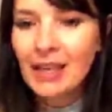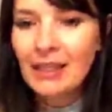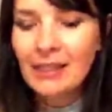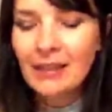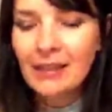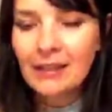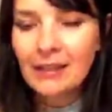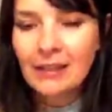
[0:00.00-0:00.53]

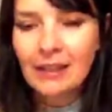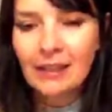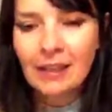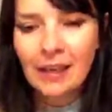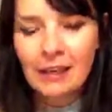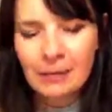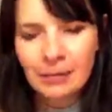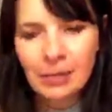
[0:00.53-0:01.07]
And this,
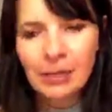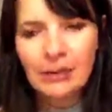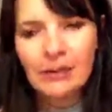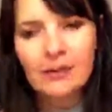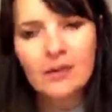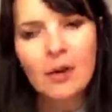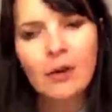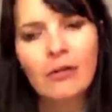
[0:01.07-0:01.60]
I played
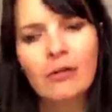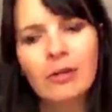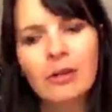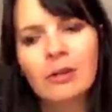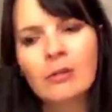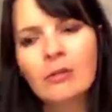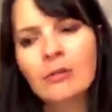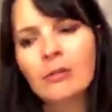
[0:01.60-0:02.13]
this song for
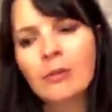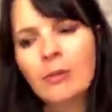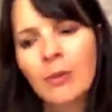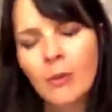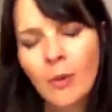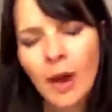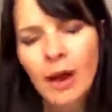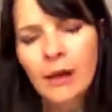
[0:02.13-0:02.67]
you
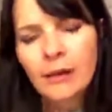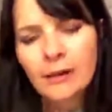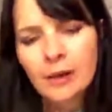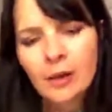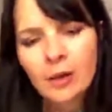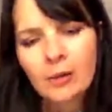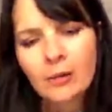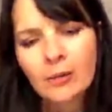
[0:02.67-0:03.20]
a while
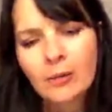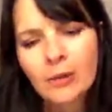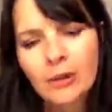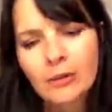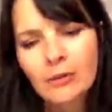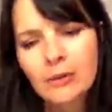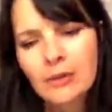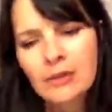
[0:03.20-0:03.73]
ago
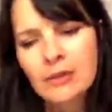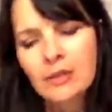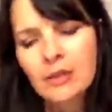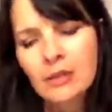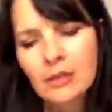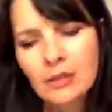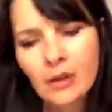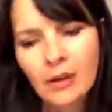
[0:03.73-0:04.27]
when it was
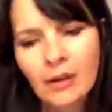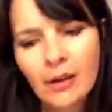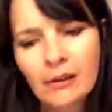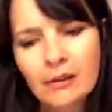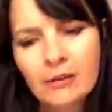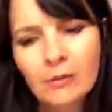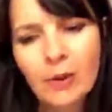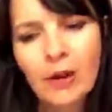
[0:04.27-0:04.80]
just not
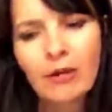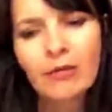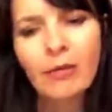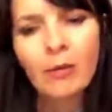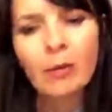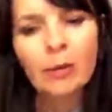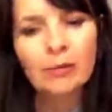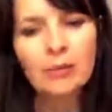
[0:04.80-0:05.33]
as well
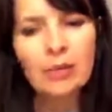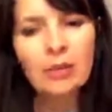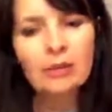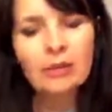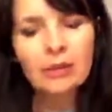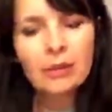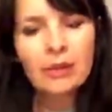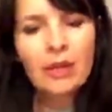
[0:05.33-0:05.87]
formed.
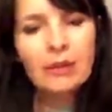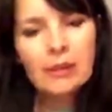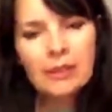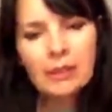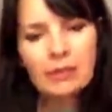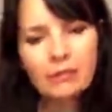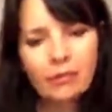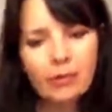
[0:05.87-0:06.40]
And it's
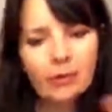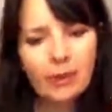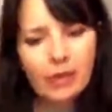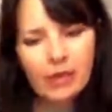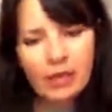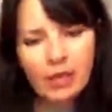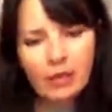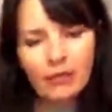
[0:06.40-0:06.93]
still forming
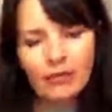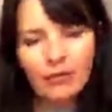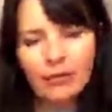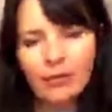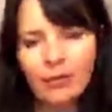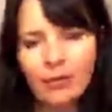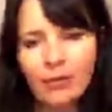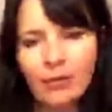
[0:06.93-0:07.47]
itself.
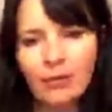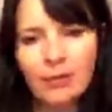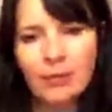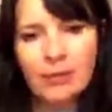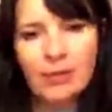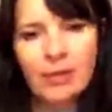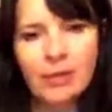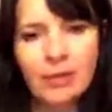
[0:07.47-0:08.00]

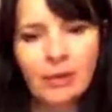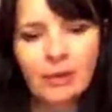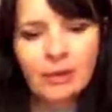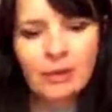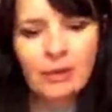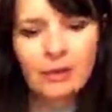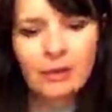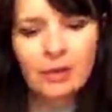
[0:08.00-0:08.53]
But
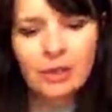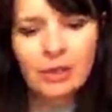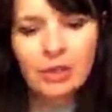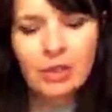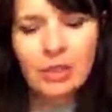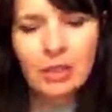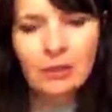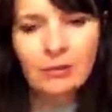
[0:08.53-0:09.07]
just
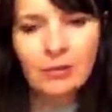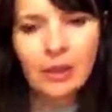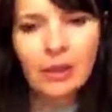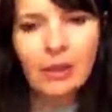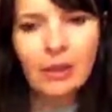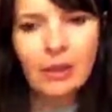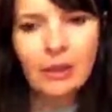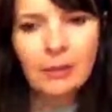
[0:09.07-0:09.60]
to tell you a
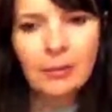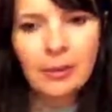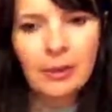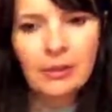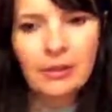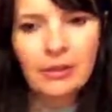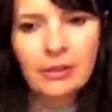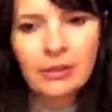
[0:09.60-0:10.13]
little
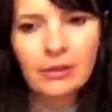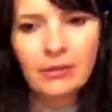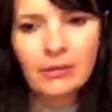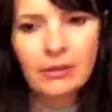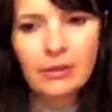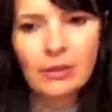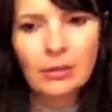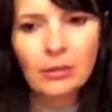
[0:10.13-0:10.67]
bit
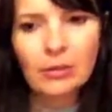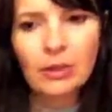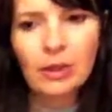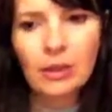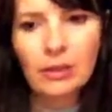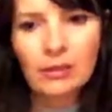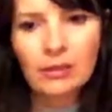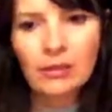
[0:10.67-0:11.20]
of the
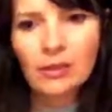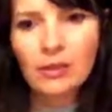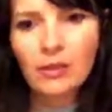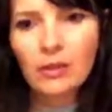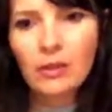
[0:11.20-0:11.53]
story is,